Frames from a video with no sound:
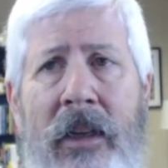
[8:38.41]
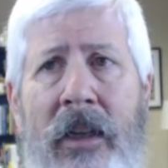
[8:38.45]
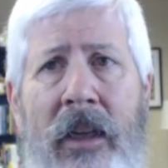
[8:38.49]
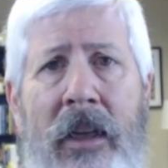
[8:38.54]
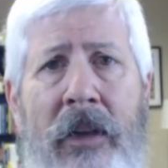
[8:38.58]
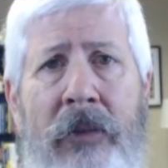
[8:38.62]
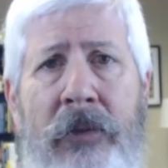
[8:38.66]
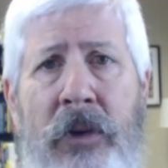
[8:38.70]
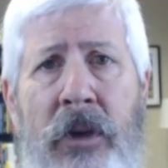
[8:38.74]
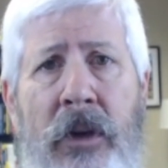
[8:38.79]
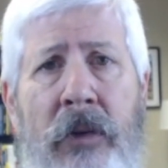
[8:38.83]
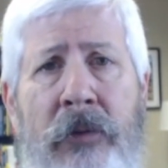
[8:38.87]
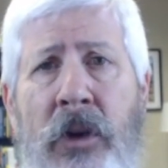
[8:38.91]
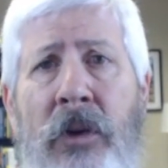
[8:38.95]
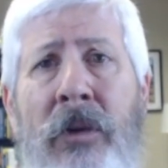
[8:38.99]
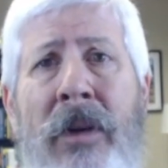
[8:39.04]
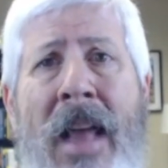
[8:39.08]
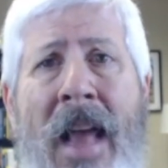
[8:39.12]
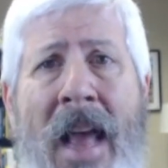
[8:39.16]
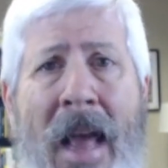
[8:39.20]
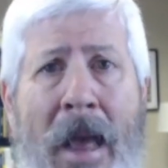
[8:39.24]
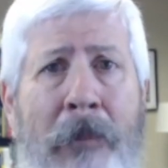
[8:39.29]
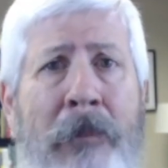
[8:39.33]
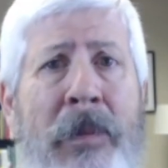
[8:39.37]
If you're
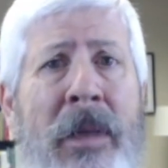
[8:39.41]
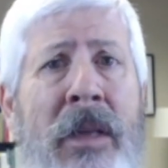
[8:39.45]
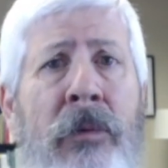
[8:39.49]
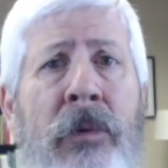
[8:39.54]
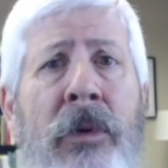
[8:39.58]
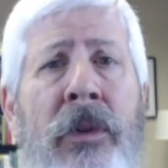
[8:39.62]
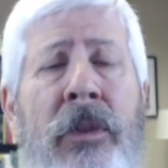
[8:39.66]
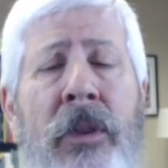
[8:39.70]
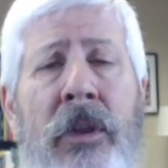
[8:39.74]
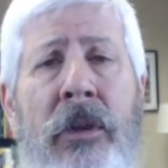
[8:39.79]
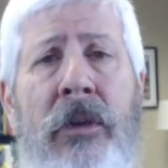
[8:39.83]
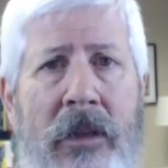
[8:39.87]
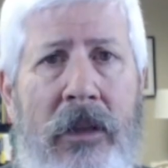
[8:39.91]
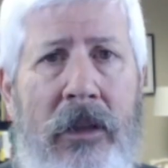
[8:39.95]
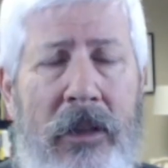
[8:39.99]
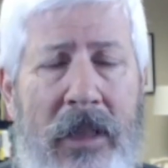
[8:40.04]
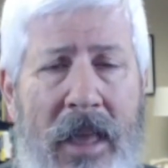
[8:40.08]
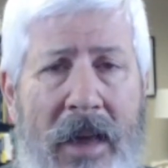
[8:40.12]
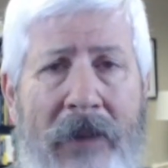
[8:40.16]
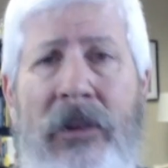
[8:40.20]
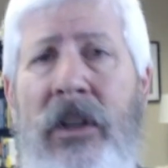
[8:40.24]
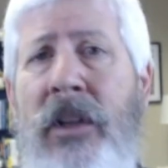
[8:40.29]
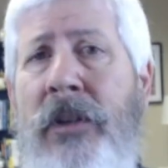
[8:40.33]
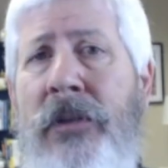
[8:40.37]
happy with the
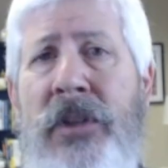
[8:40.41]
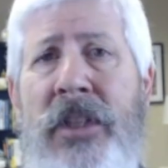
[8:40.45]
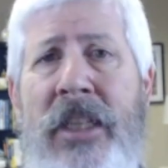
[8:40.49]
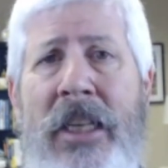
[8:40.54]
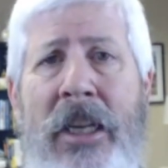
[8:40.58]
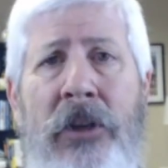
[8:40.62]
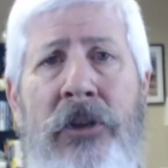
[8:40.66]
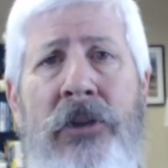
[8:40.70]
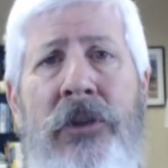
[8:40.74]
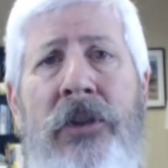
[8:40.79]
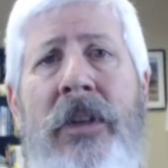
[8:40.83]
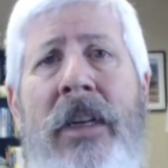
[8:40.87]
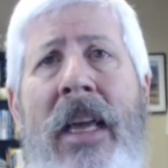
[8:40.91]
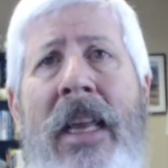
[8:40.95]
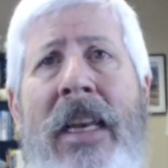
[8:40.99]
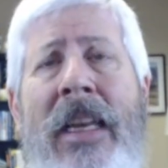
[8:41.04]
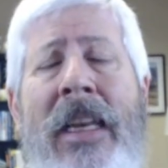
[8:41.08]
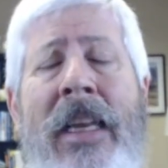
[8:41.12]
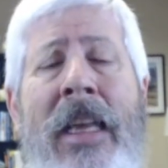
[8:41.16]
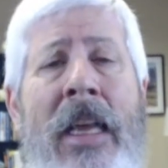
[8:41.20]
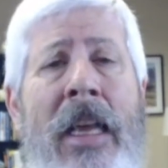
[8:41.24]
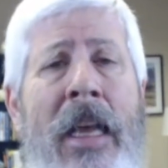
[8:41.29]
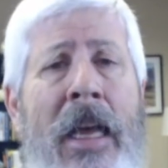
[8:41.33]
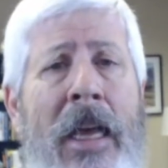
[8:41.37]
level of sales you're
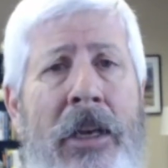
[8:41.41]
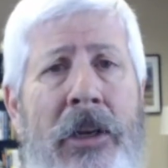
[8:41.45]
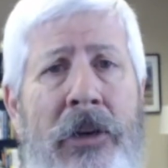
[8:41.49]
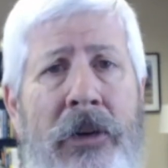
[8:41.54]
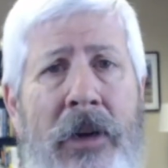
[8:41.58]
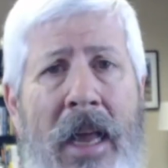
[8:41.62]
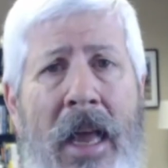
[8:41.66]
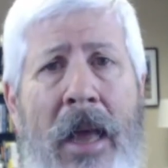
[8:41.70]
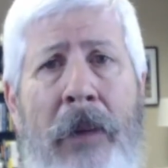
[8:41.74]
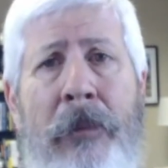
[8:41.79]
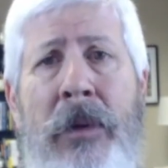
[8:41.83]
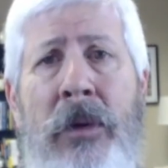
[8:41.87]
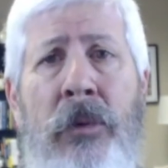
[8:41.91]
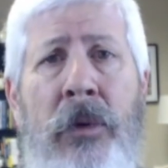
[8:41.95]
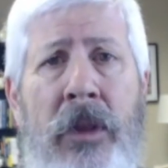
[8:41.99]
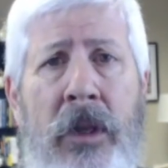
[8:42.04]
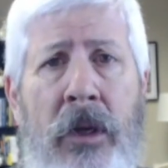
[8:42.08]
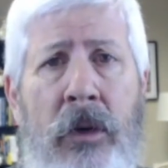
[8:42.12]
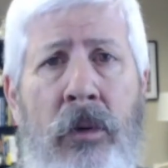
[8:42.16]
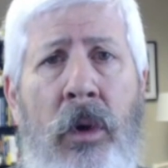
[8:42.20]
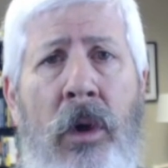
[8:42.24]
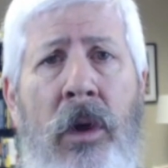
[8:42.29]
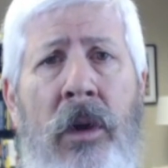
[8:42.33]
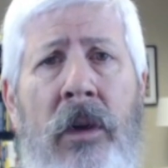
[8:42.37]
getting and you're happy with the
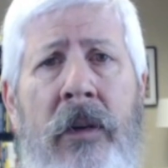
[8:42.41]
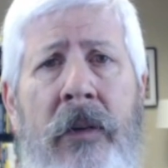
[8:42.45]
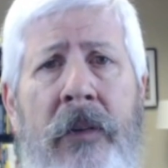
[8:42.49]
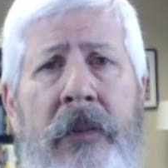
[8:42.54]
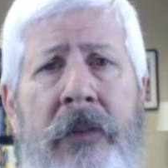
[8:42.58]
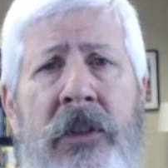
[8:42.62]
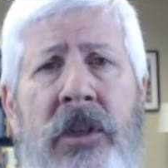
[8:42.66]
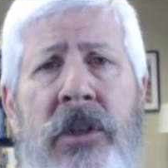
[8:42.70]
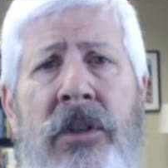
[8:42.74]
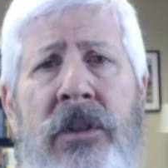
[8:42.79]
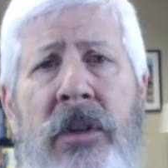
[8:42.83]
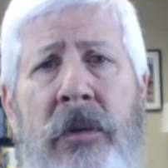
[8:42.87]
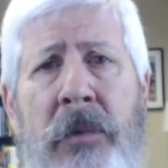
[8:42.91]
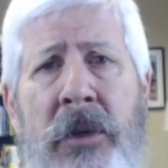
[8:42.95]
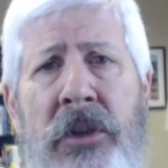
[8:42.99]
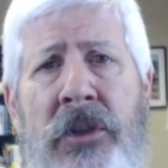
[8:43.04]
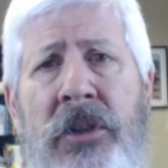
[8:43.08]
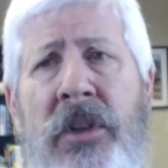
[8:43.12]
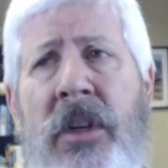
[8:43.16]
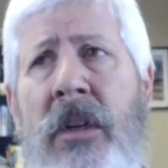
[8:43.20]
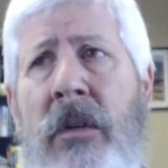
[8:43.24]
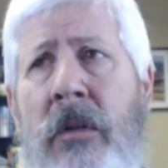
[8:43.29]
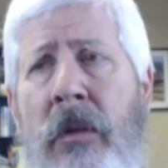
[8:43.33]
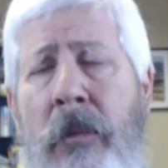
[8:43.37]
quality of
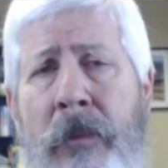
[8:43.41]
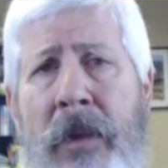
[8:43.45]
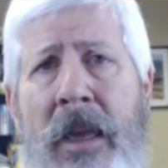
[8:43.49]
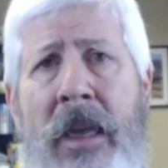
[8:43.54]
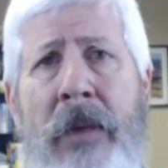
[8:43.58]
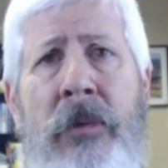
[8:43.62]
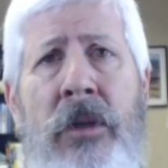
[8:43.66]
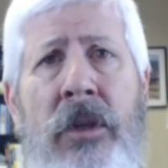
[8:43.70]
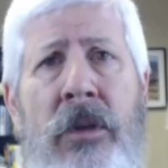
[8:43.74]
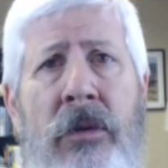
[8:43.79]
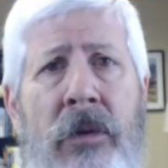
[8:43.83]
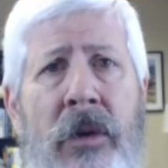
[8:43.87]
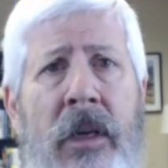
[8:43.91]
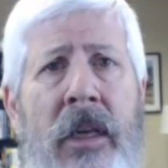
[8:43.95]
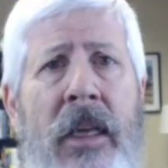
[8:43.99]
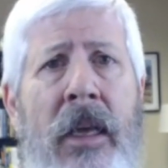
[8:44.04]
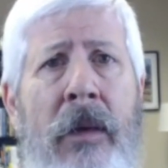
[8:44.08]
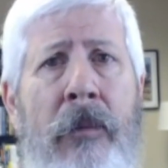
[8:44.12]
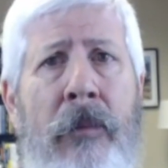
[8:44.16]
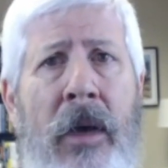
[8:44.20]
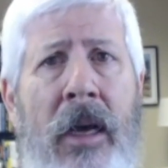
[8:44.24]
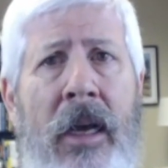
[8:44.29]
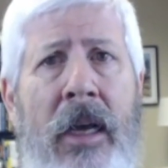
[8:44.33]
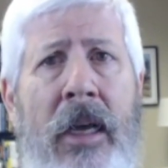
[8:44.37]
distribution, maybe you can
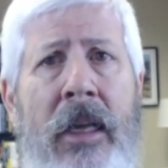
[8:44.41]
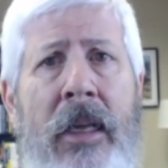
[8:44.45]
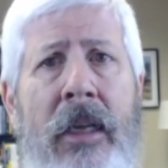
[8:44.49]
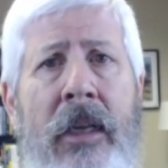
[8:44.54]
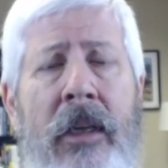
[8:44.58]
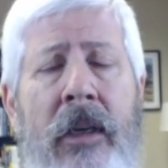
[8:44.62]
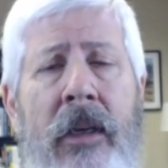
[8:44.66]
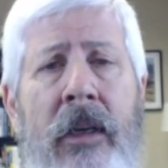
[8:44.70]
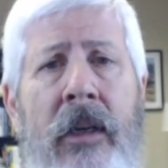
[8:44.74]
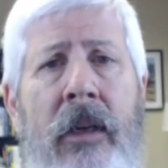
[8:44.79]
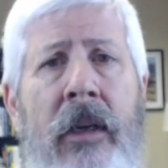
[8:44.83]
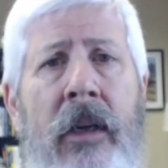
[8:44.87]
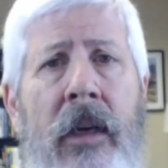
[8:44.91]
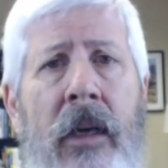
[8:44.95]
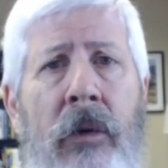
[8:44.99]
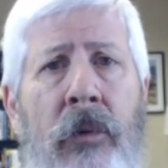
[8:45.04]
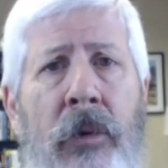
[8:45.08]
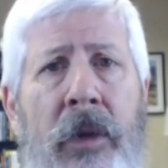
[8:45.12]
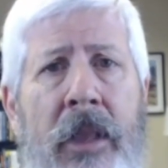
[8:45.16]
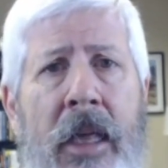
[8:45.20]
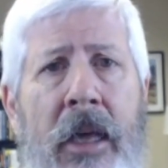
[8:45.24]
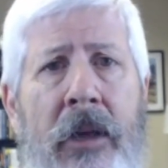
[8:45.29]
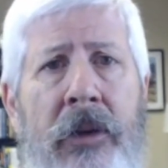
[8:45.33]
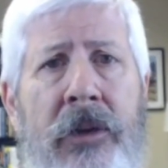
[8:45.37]
get by
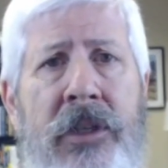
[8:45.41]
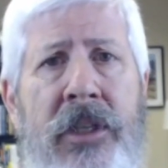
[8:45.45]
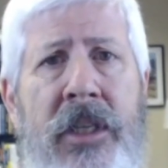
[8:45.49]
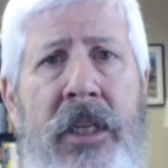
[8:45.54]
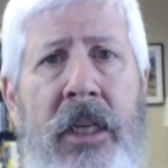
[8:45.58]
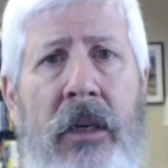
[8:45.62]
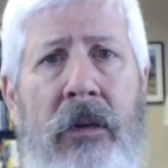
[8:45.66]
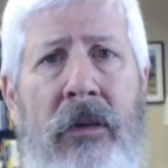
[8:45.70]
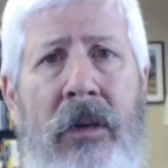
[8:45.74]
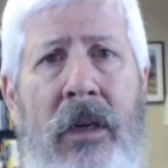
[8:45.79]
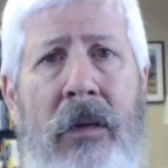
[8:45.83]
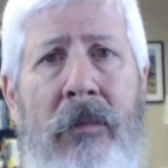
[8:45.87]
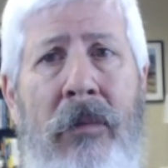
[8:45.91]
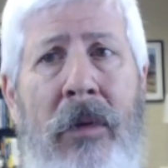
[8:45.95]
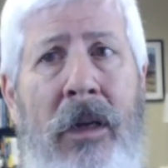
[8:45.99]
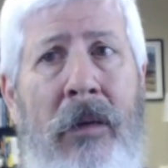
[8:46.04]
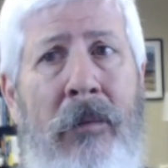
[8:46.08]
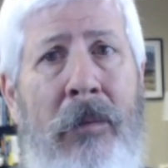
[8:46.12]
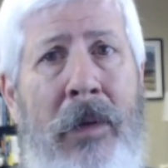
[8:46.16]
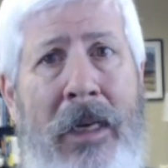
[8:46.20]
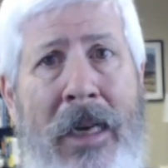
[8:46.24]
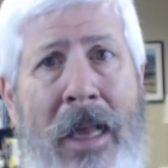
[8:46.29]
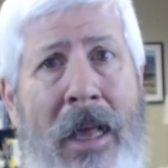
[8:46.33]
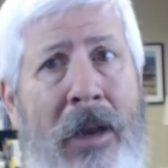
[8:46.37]
without CRM.
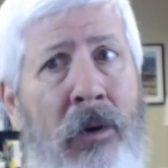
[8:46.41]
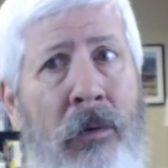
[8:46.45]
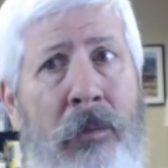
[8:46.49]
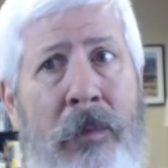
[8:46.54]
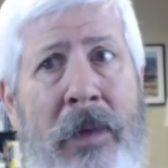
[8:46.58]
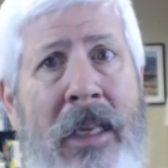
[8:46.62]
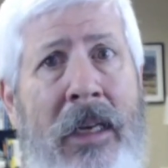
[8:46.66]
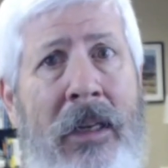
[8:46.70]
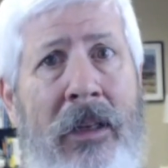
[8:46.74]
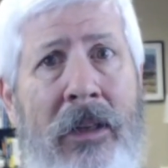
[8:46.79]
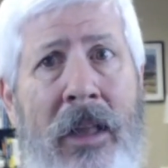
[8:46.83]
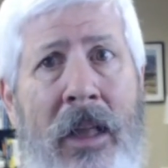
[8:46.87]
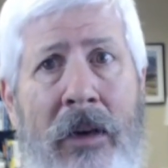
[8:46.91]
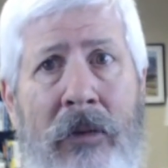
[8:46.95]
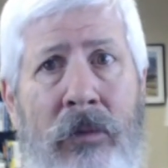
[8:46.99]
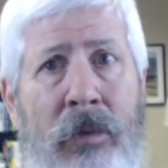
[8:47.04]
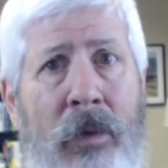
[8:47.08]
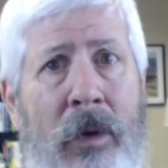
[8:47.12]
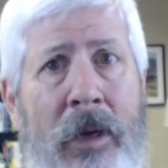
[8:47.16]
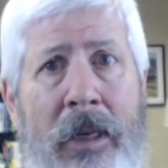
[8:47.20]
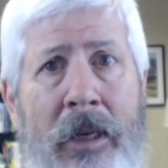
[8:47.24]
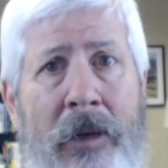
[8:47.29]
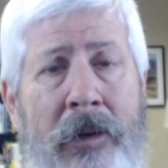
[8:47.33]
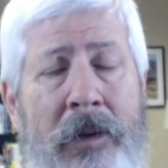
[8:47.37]
But I don't meet a lot of
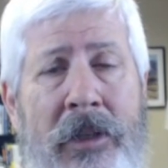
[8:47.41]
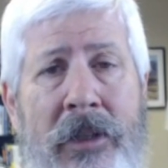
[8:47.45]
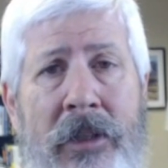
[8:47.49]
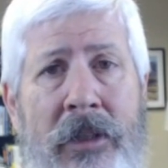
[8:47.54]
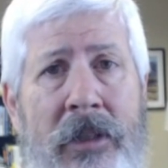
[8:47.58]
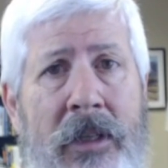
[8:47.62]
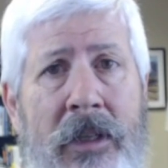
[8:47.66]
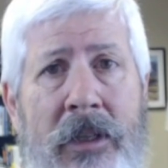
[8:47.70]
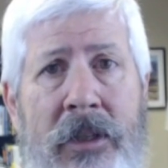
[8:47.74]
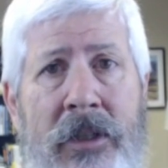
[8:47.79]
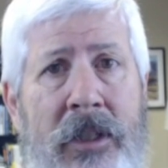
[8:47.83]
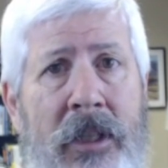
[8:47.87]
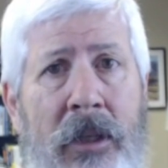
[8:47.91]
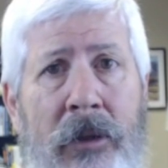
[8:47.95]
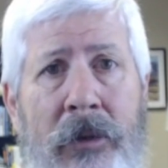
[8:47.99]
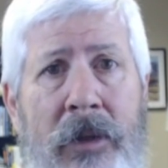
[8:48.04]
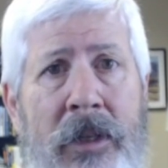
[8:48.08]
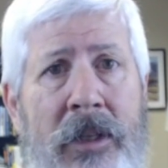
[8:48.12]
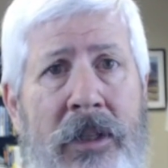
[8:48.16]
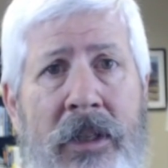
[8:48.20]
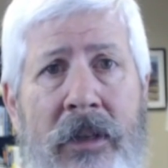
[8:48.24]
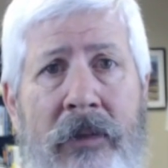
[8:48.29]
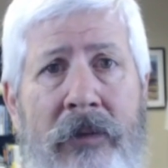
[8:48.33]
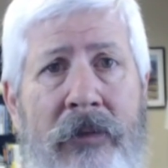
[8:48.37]
wineries and
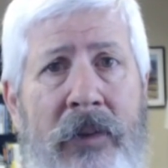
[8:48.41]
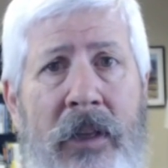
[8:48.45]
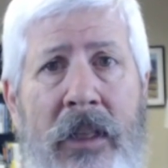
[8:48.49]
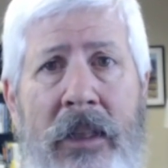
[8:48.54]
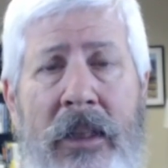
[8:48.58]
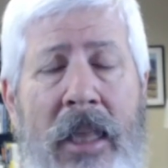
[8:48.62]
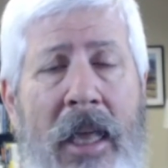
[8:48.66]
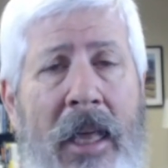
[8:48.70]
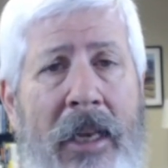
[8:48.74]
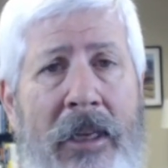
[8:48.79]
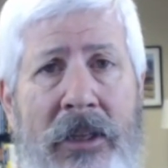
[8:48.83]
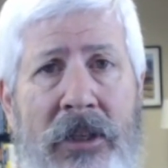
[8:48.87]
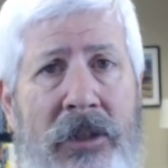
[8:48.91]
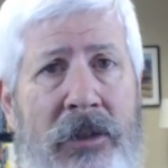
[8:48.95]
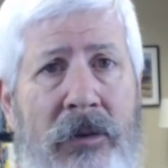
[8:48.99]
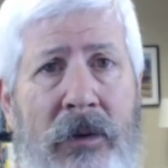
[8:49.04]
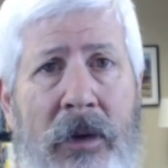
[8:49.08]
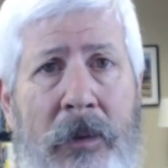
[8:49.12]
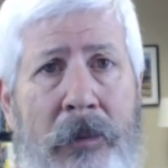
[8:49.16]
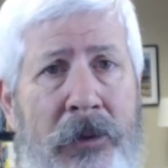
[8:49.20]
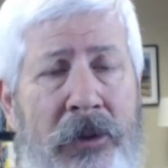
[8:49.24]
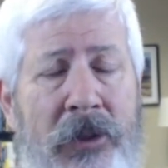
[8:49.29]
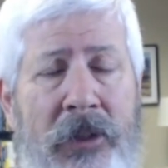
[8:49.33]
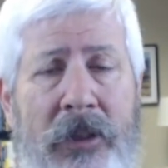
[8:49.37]
distilleries that fit that
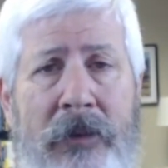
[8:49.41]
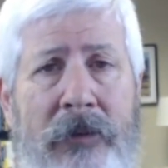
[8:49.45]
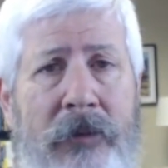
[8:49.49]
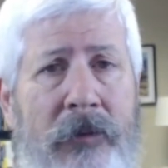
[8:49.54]
description.